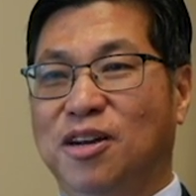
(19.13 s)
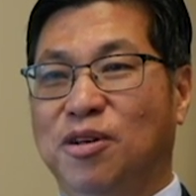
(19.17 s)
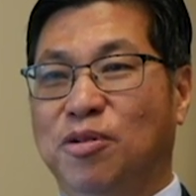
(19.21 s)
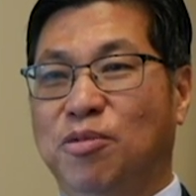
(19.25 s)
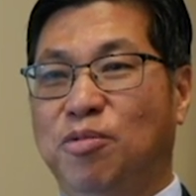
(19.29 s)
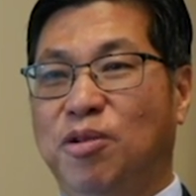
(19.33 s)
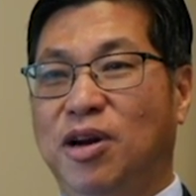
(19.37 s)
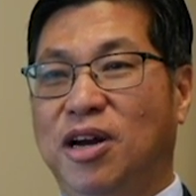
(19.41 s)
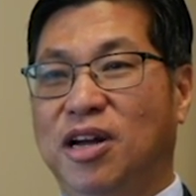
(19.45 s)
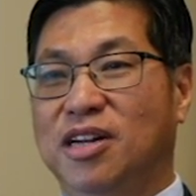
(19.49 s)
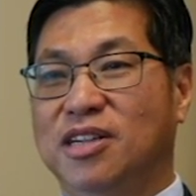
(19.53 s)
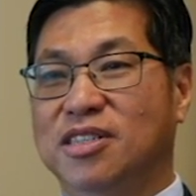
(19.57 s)

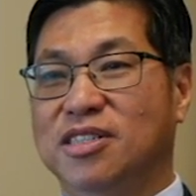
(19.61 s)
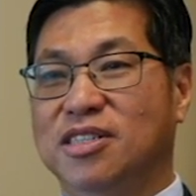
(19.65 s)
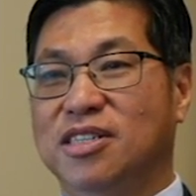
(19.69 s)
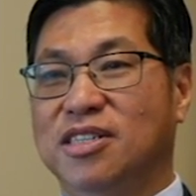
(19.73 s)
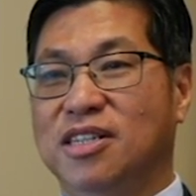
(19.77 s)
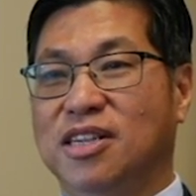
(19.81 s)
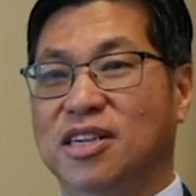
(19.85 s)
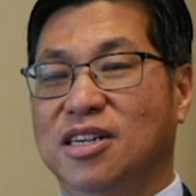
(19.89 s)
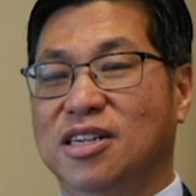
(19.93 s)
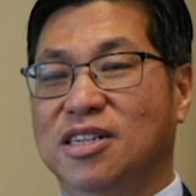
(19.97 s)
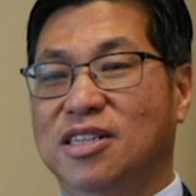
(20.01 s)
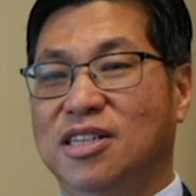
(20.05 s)
when
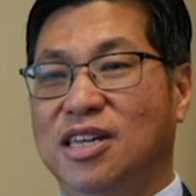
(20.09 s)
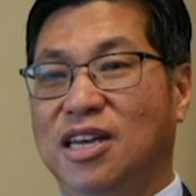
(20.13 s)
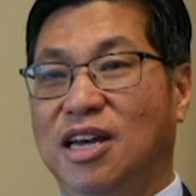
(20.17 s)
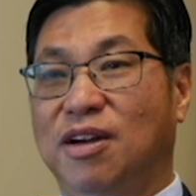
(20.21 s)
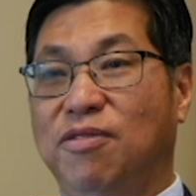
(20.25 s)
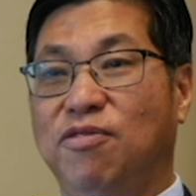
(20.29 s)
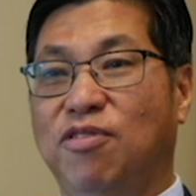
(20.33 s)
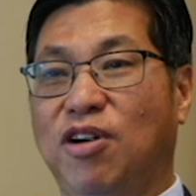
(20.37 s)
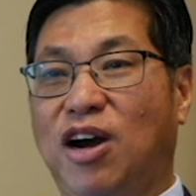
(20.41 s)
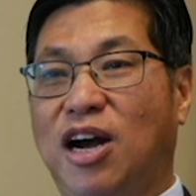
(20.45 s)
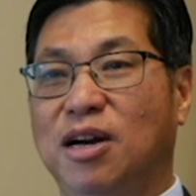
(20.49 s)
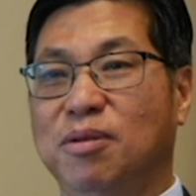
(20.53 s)
the
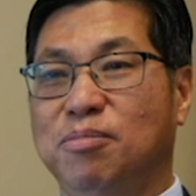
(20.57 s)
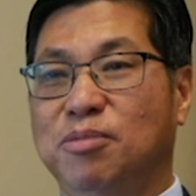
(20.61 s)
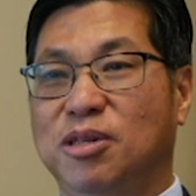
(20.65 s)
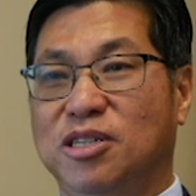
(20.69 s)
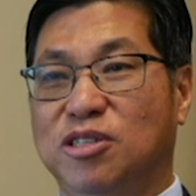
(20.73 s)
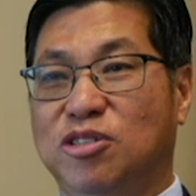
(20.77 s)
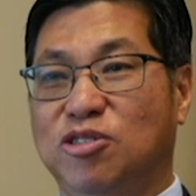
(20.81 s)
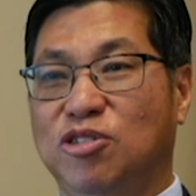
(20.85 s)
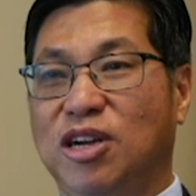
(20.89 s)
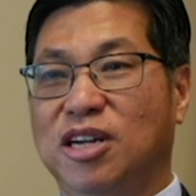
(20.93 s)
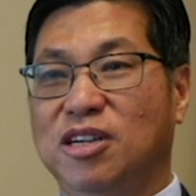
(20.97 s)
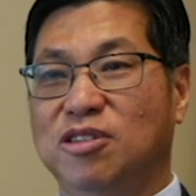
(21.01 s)

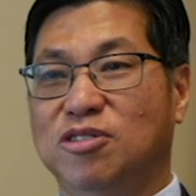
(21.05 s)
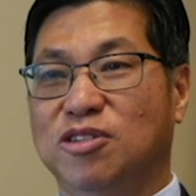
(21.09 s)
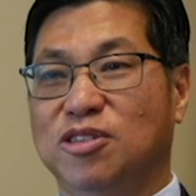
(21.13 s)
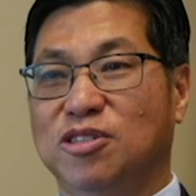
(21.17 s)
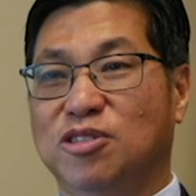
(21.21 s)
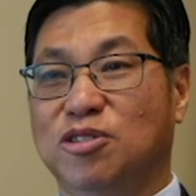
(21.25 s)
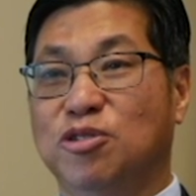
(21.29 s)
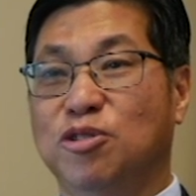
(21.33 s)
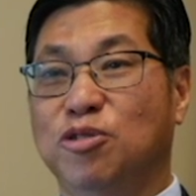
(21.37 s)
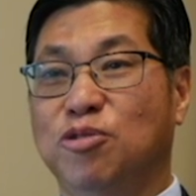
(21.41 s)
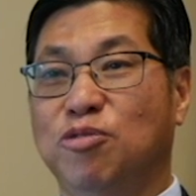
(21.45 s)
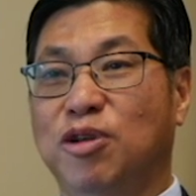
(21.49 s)
environment
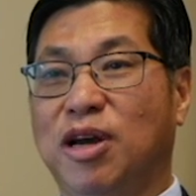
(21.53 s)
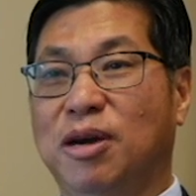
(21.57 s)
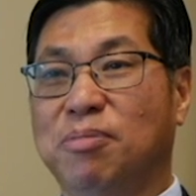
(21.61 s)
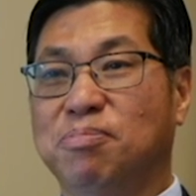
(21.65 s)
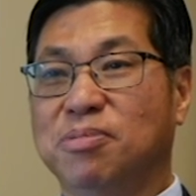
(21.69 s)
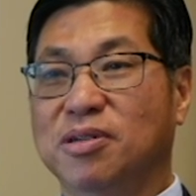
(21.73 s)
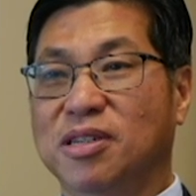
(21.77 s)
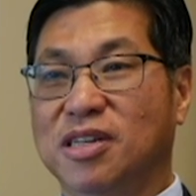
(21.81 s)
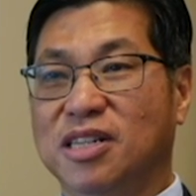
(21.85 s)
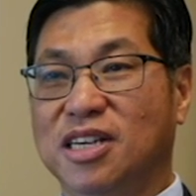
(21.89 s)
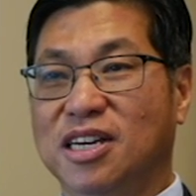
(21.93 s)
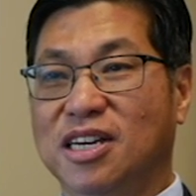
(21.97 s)
changes too
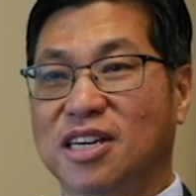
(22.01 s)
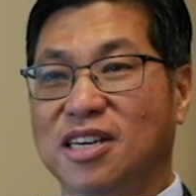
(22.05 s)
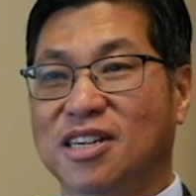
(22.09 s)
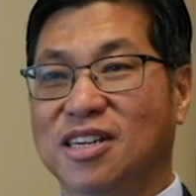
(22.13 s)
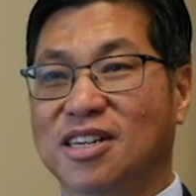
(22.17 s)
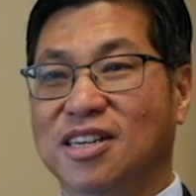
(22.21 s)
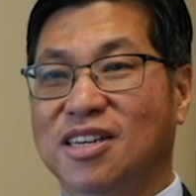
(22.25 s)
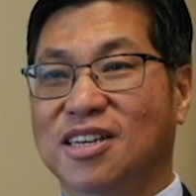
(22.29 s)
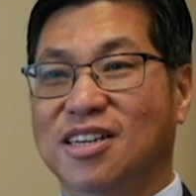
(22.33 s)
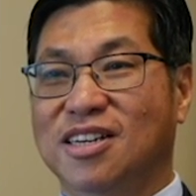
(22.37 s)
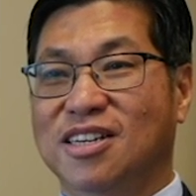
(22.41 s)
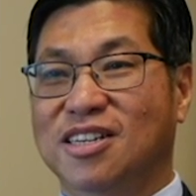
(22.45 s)
rapidly,
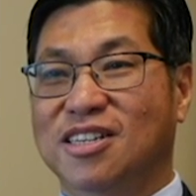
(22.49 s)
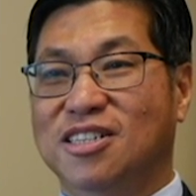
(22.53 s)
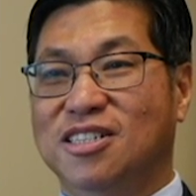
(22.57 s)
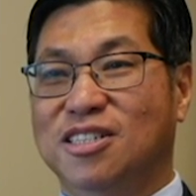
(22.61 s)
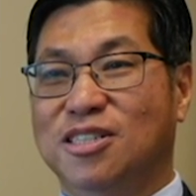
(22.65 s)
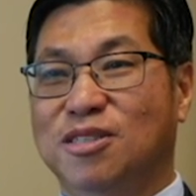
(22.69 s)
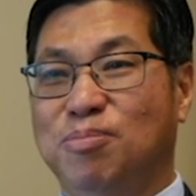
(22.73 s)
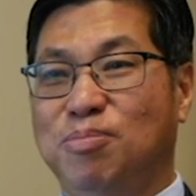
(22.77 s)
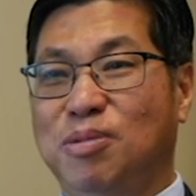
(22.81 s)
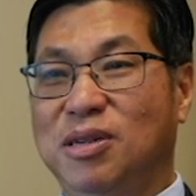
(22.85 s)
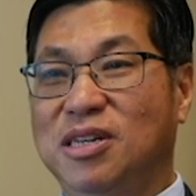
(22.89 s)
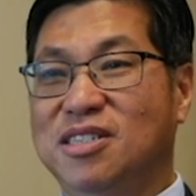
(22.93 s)

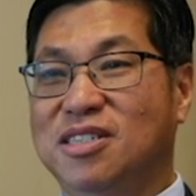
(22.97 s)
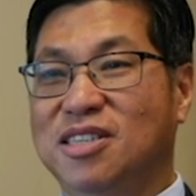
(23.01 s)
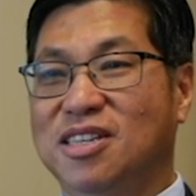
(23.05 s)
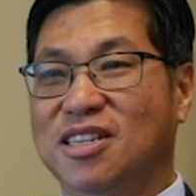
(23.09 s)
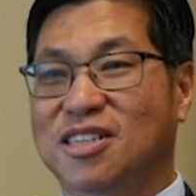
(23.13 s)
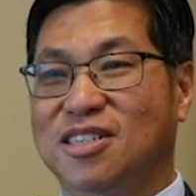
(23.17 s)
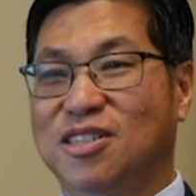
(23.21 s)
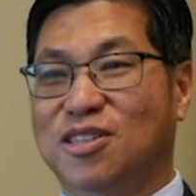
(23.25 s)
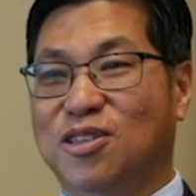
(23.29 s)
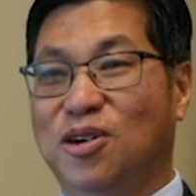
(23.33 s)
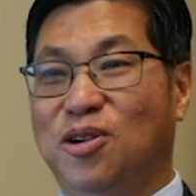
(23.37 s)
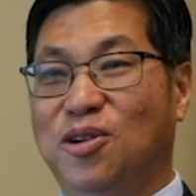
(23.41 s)

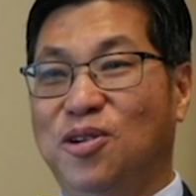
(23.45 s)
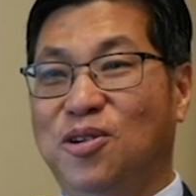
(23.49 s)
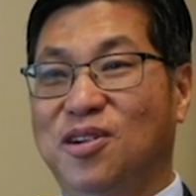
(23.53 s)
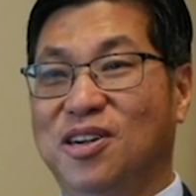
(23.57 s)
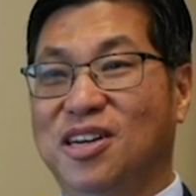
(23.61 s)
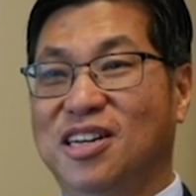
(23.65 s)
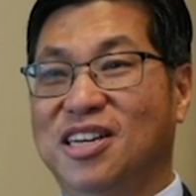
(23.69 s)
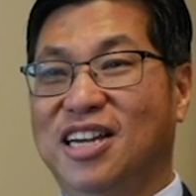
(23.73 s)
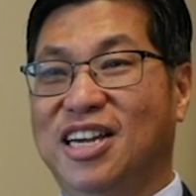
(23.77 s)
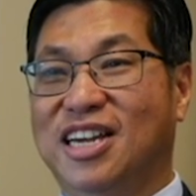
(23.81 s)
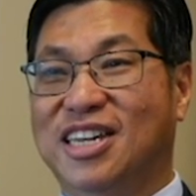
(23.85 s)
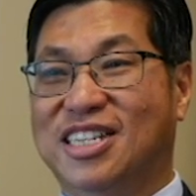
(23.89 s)
species go
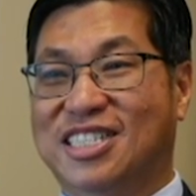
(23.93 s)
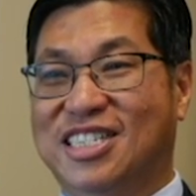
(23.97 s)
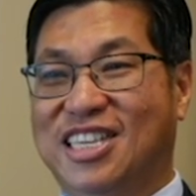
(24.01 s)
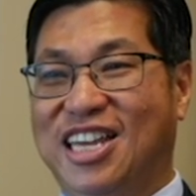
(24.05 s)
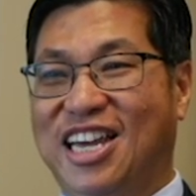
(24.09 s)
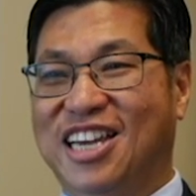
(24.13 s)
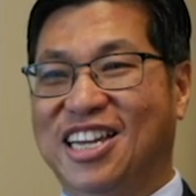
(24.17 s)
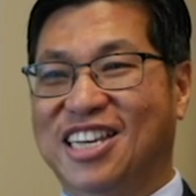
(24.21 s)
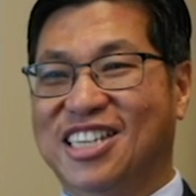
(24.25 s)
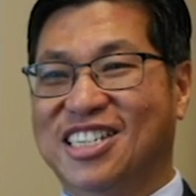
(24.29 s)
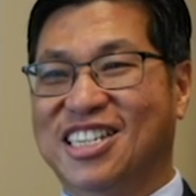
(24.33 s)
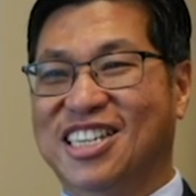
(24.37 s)

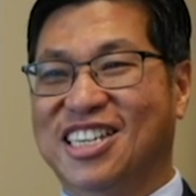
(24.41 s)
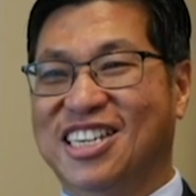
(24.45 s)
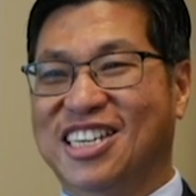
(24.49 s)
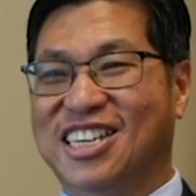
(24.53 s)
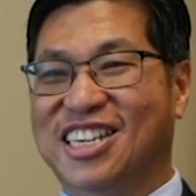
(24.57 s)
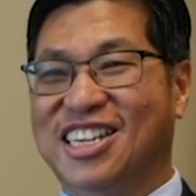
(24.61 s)
extinct.